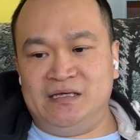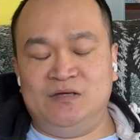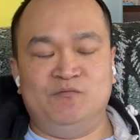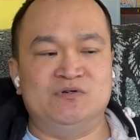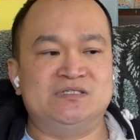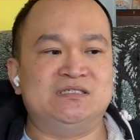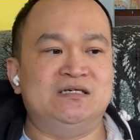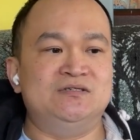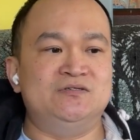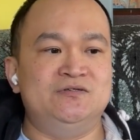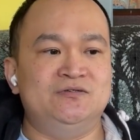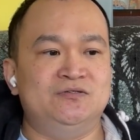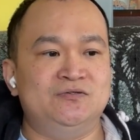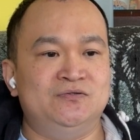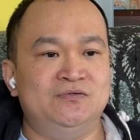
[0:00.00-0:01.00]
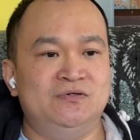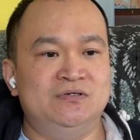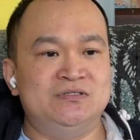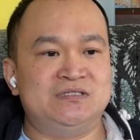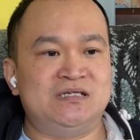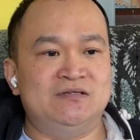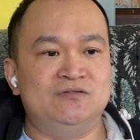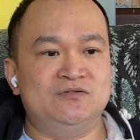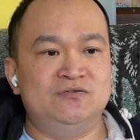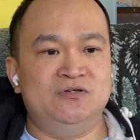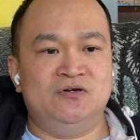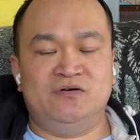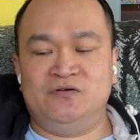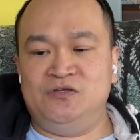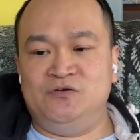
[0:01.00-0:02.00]
it will send to
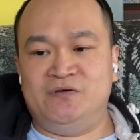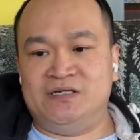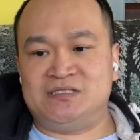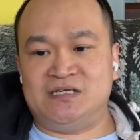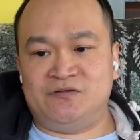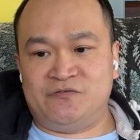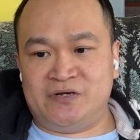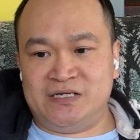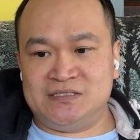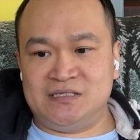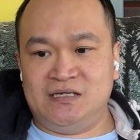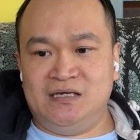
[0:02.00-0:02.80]
your US address,